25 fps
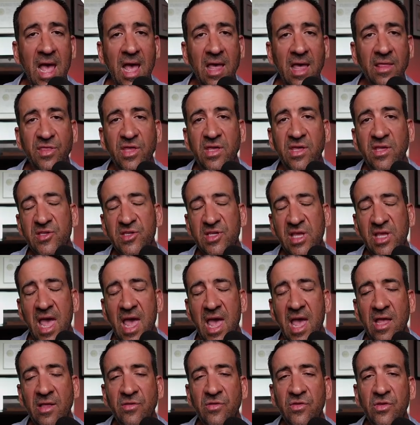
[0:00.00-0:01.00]
And these
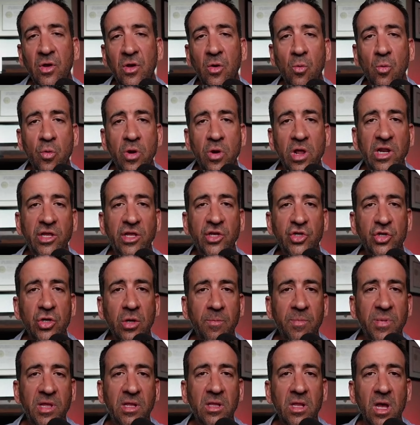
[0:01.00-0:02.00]
scans really
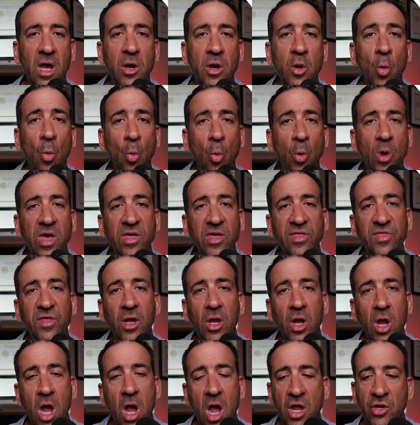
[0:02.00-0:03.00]
should be done with
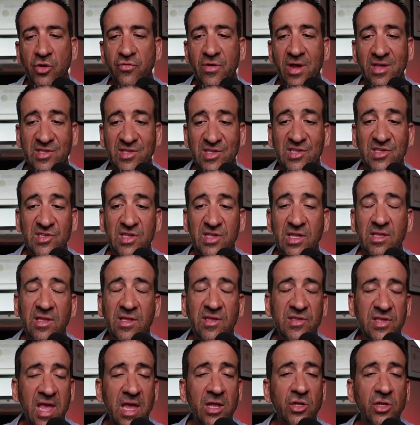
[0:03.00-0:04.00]
contrast. The
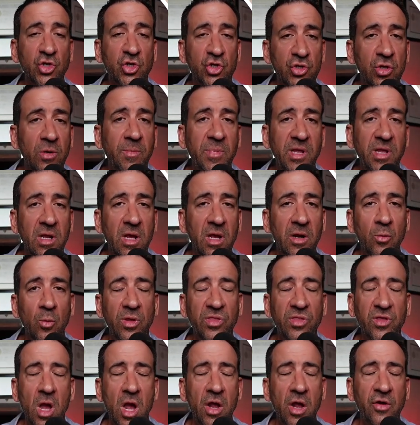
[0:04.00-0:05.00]
CT scan should be done
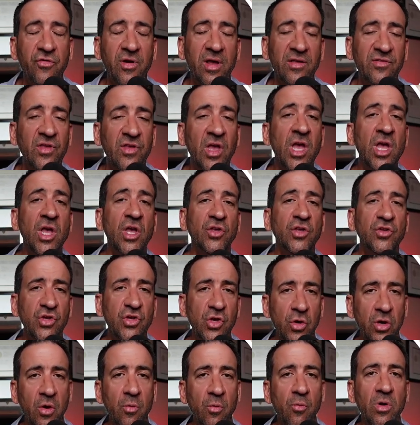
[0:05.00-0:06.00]
with contrast
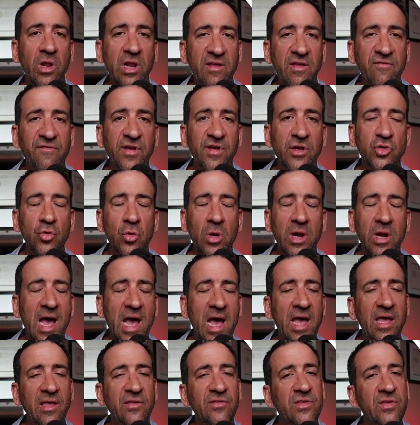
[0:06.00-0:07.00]
so you can really
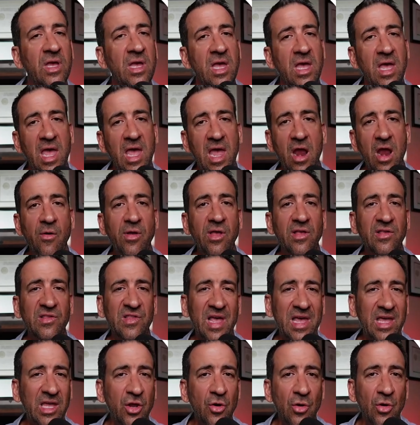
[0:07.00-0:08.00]
visualize
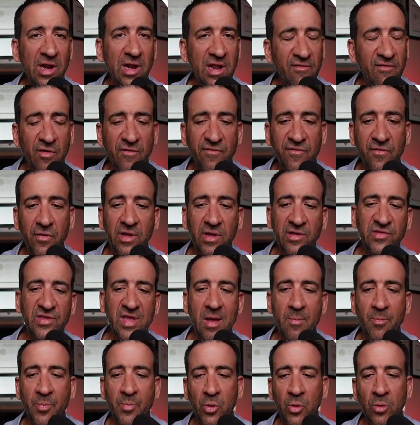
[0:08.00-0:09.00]
areas like your liver, for
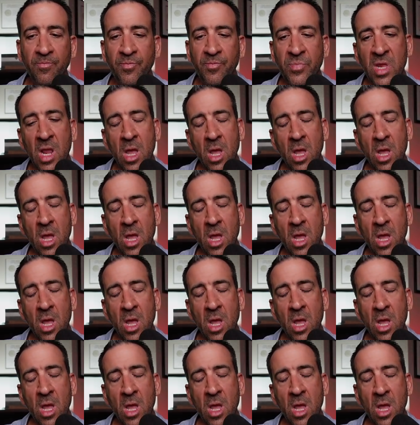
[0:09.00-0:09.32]
example.